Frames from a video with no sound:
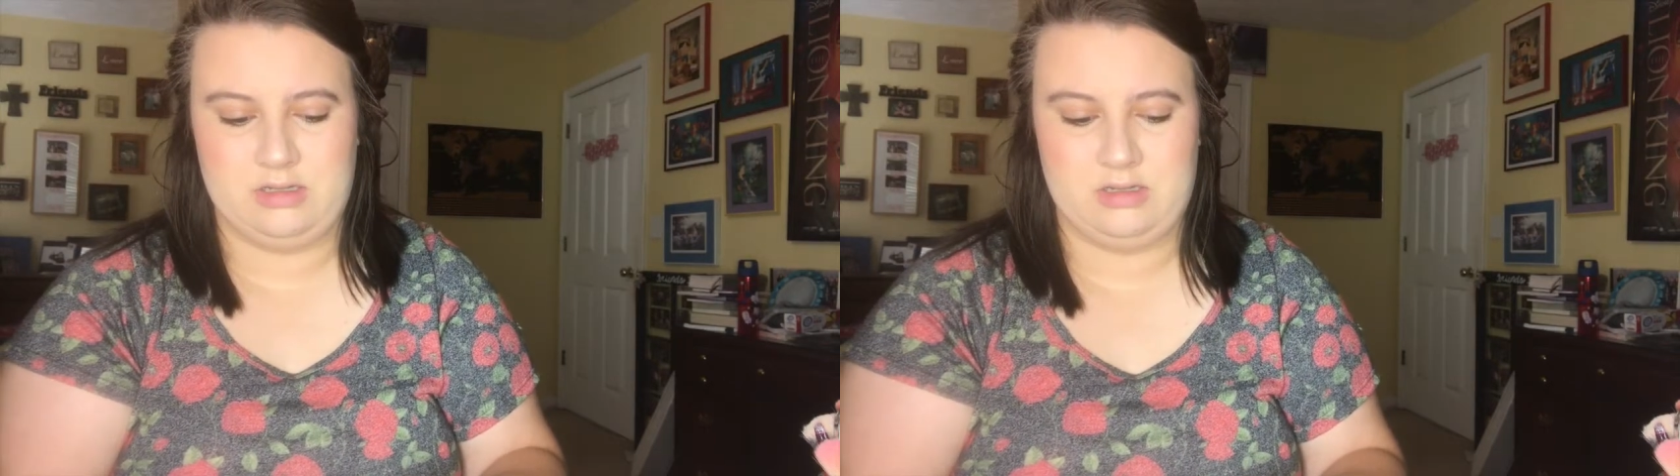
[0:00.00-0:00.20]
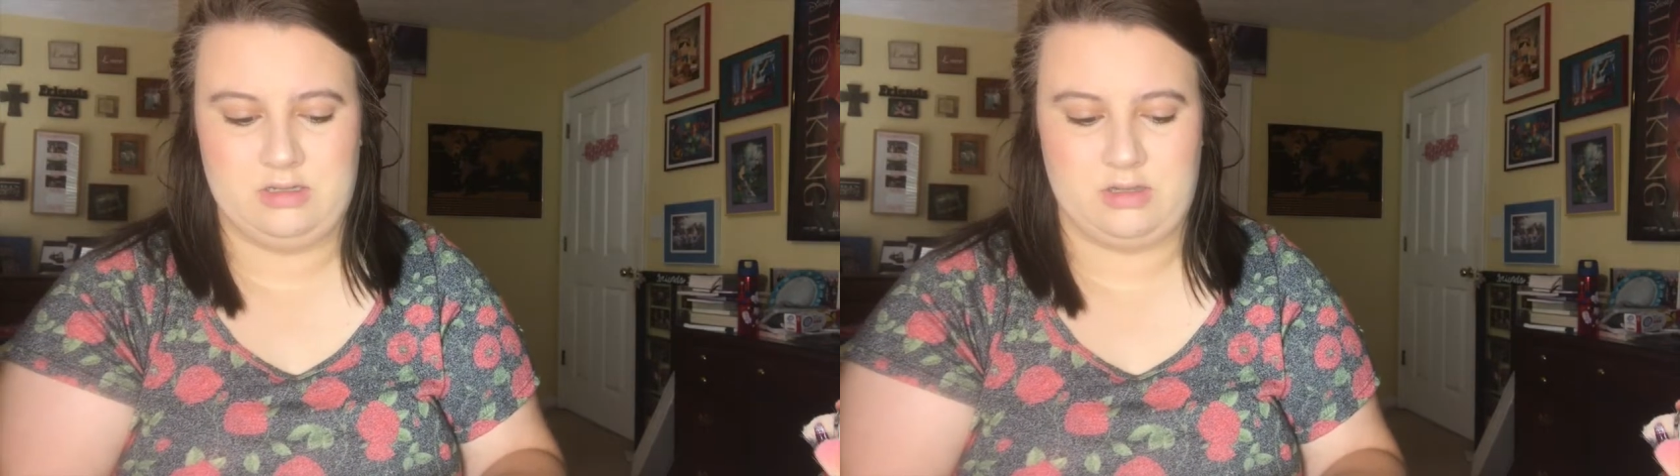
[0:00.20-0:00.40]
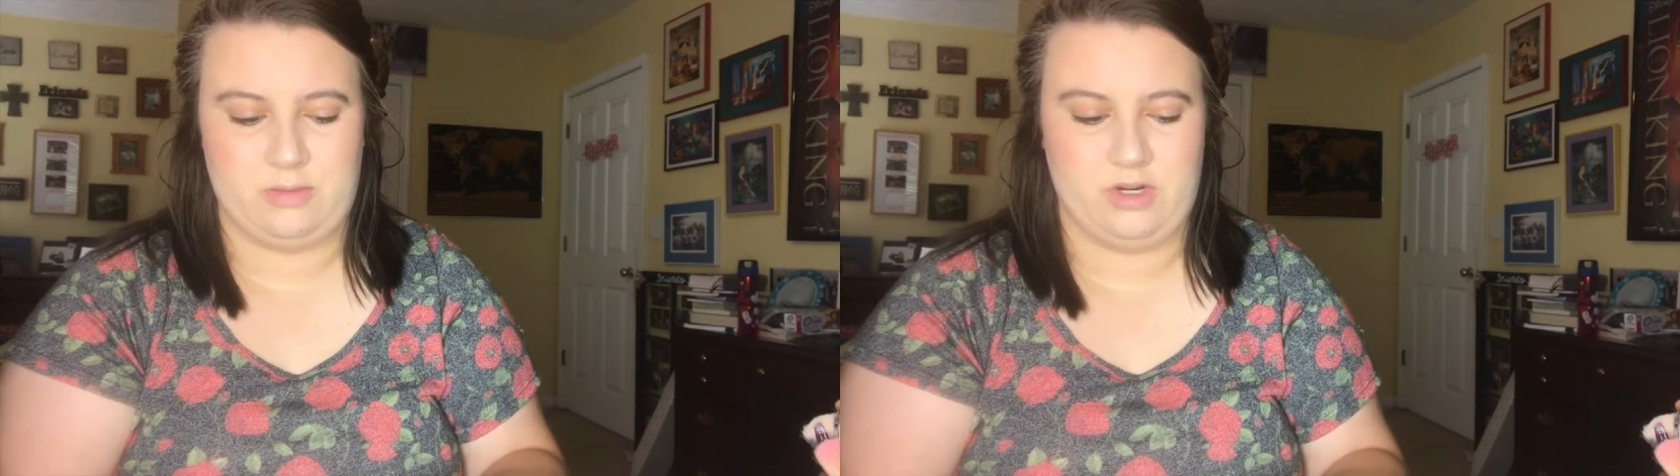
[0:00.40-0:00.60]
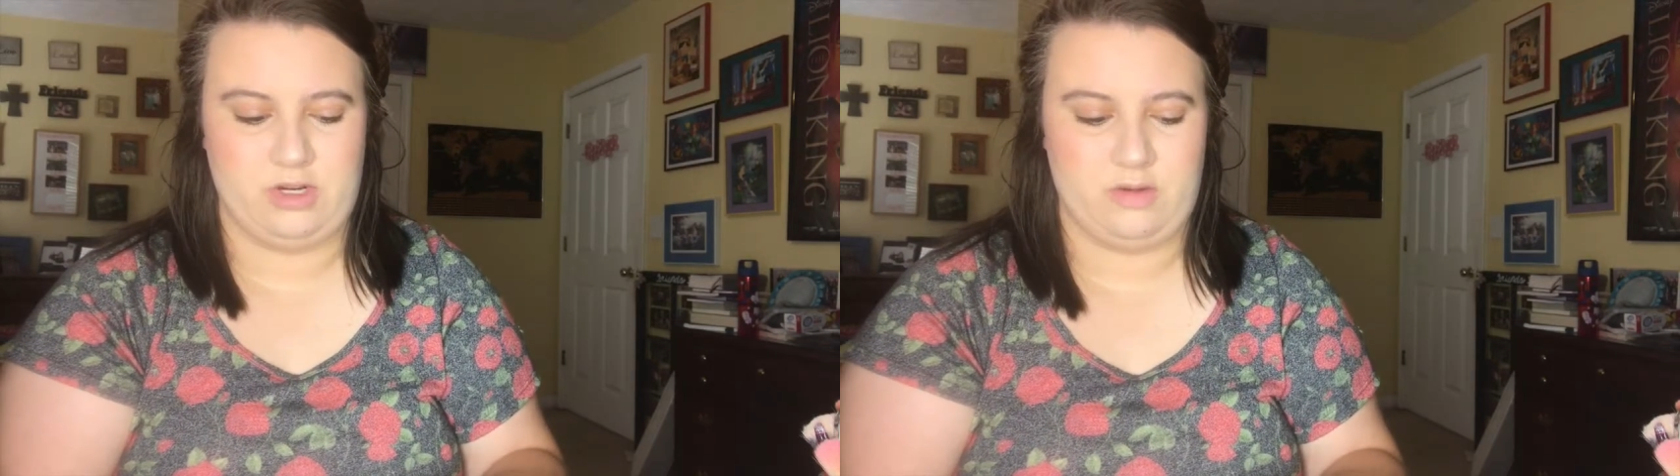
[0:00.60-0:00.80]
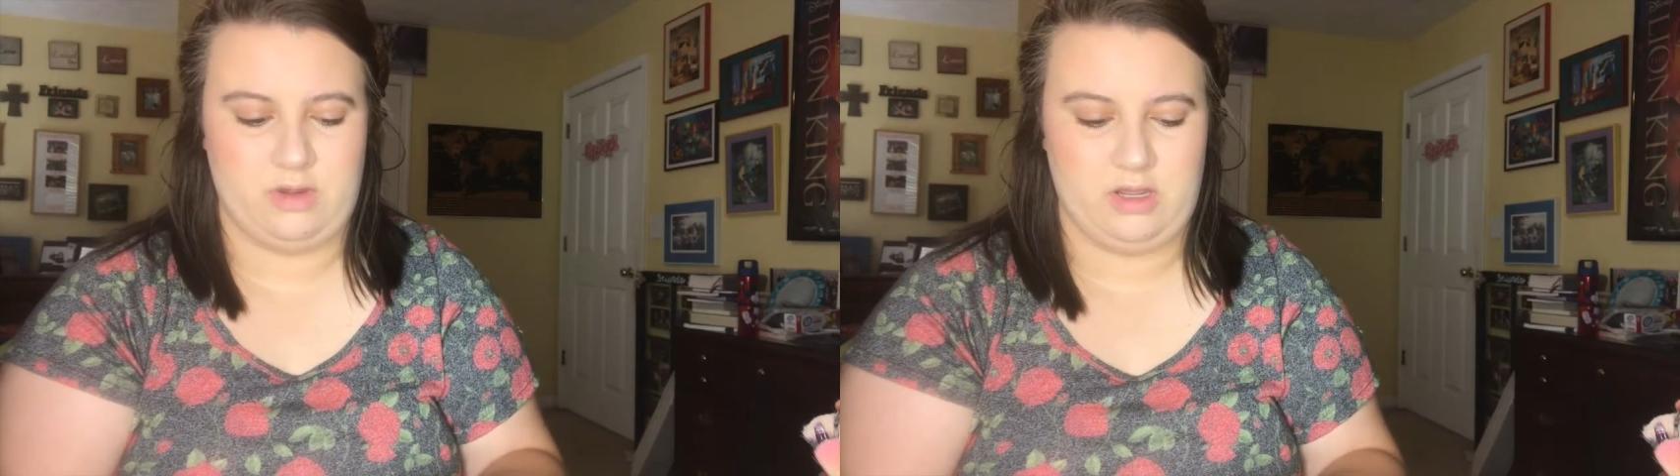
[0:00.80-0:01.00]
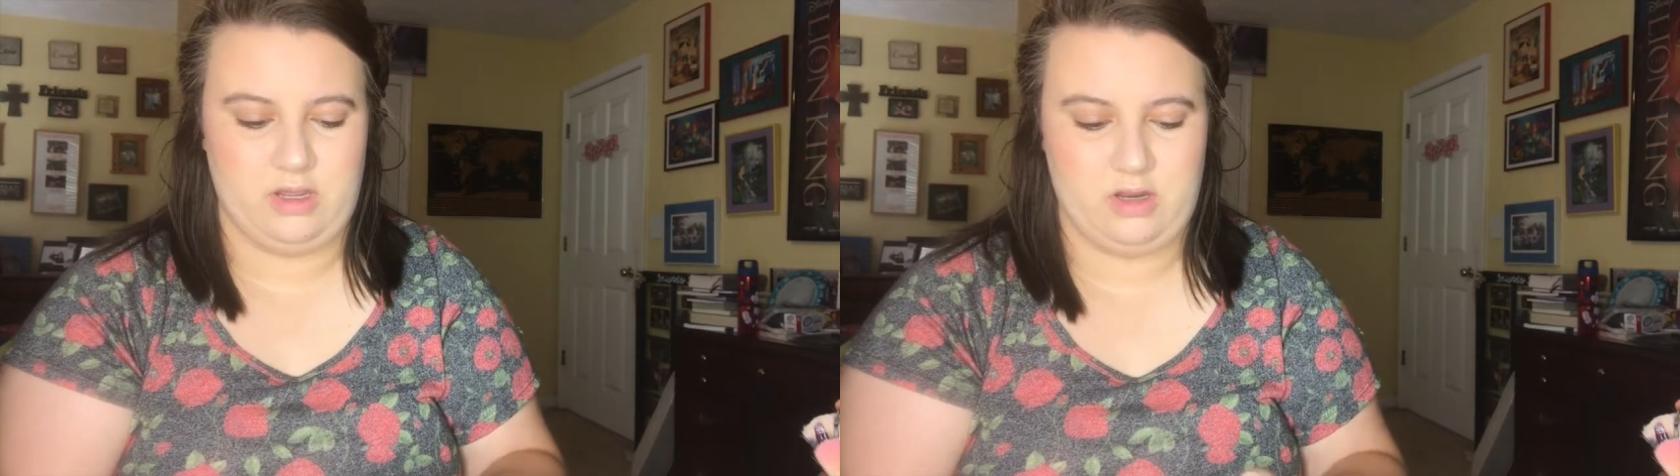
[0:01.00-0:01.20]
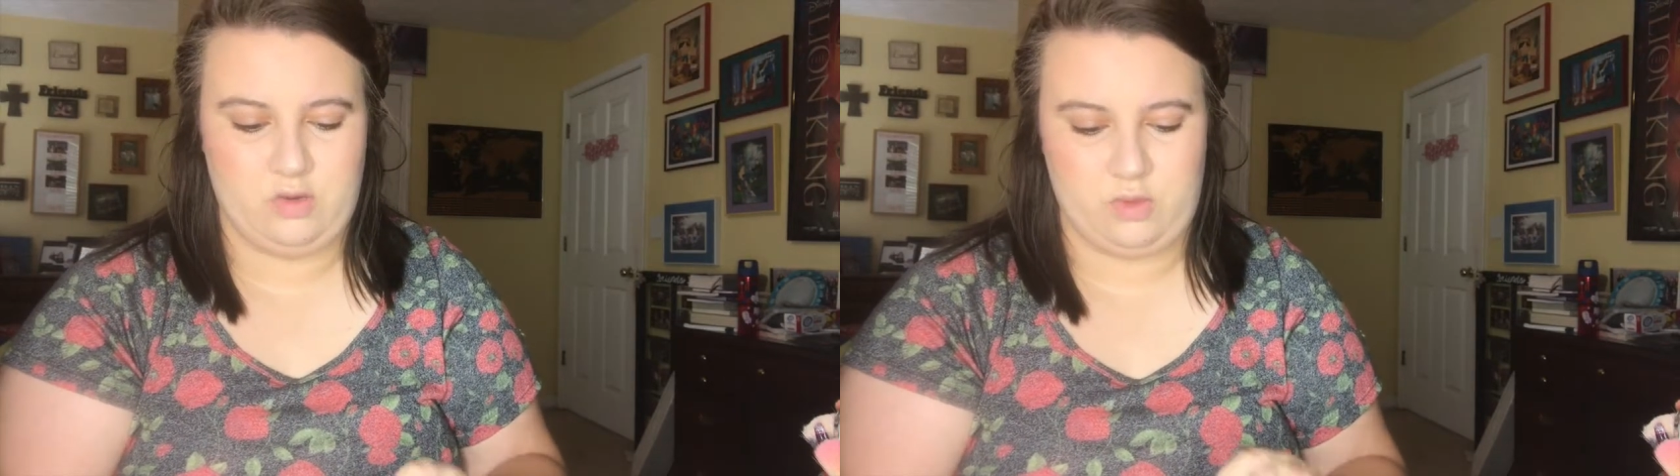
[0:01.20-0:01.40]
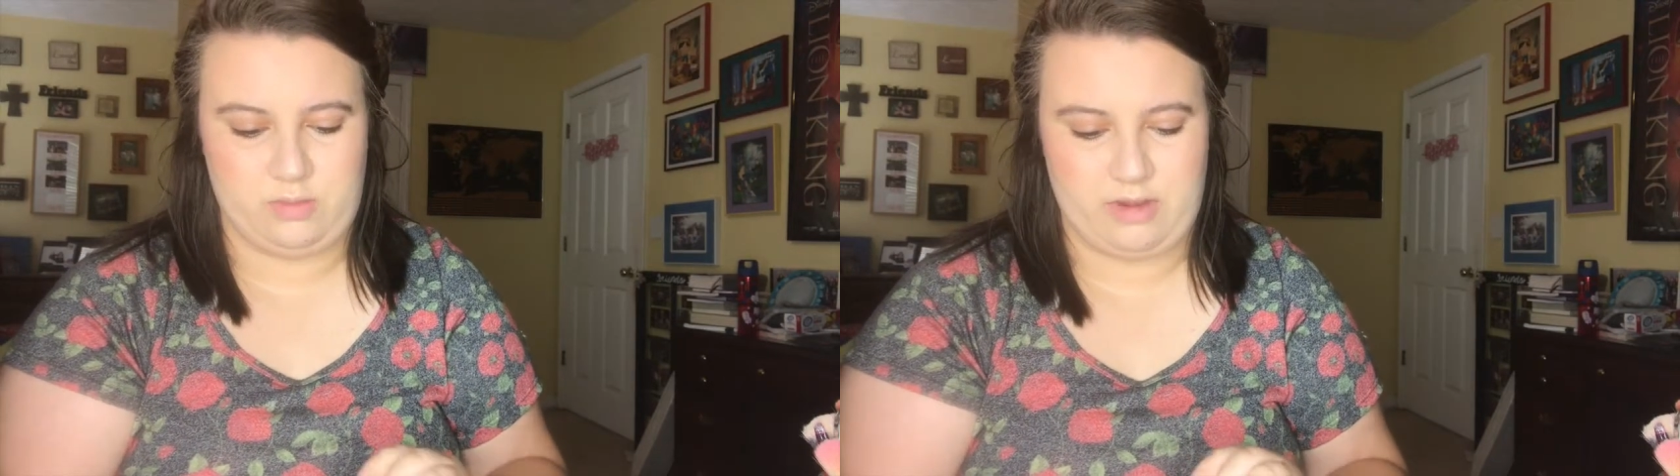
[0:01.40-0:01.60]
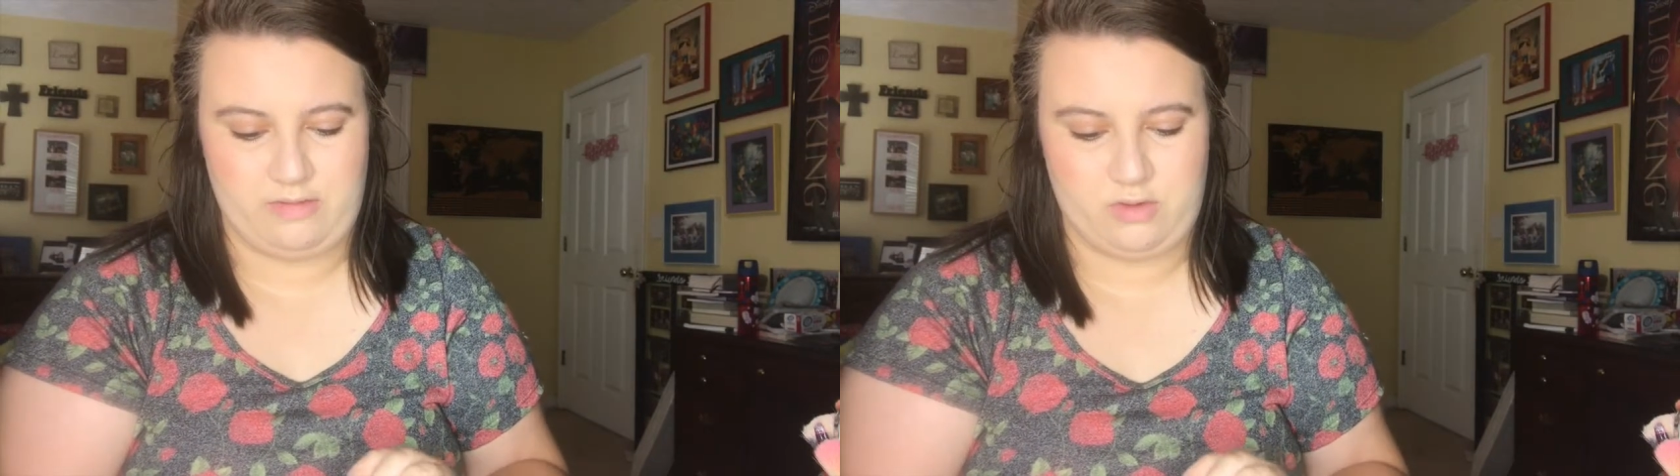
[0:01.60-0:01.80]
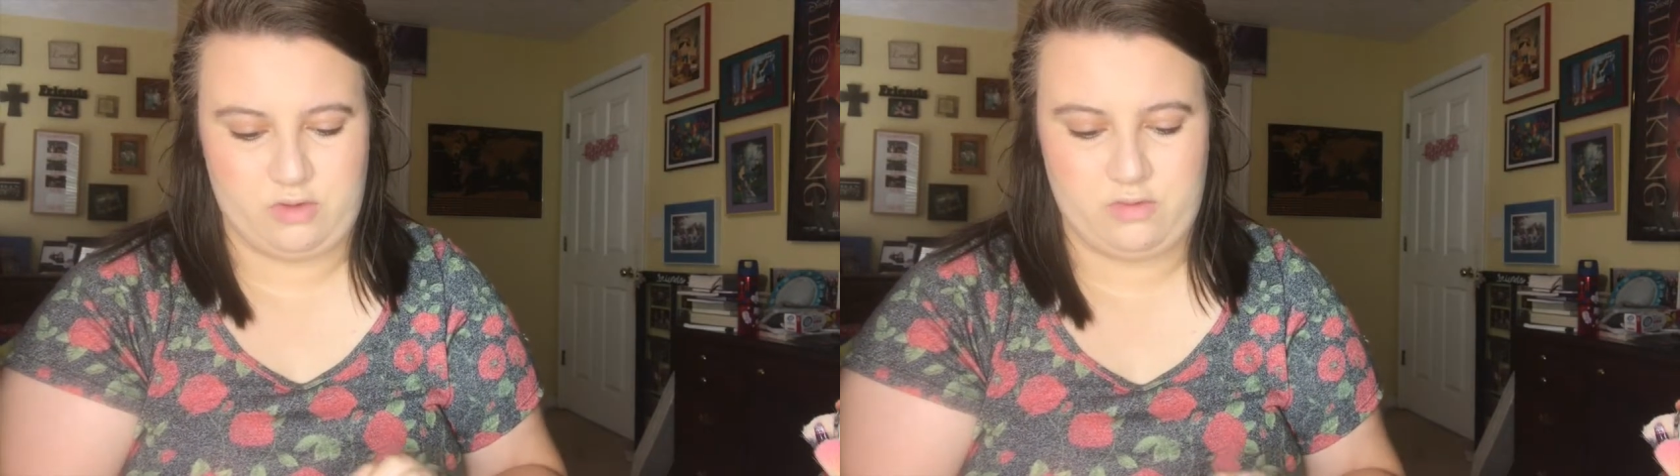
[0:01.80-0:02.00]
So I'm going to go in with my
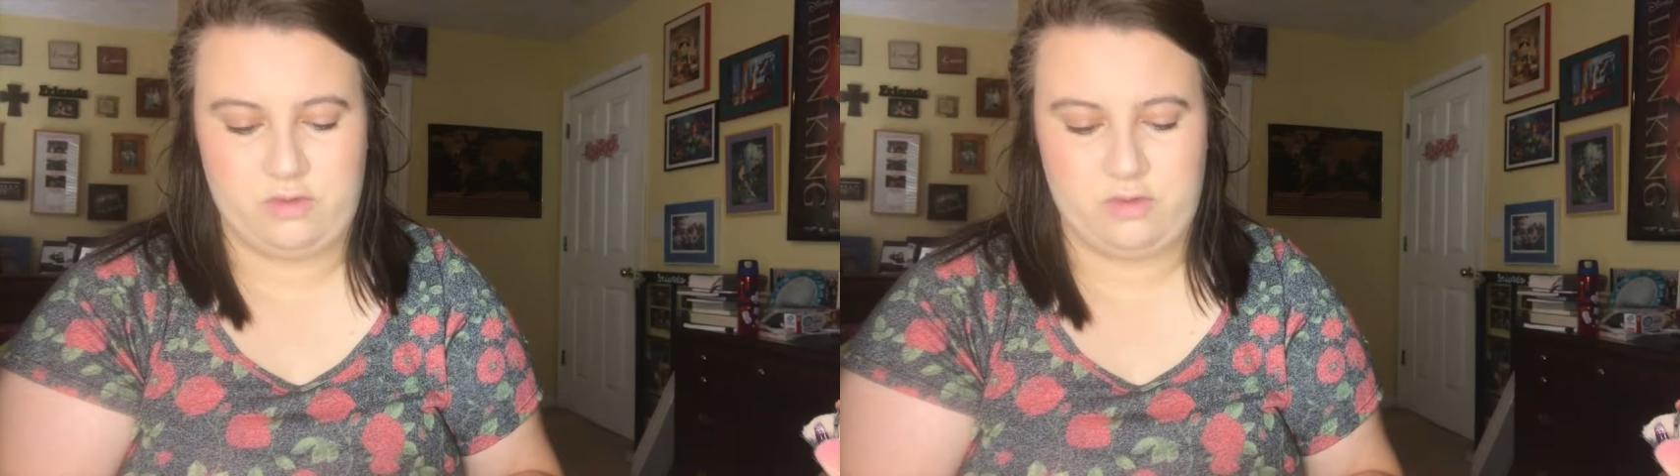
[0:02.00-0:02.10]
Photo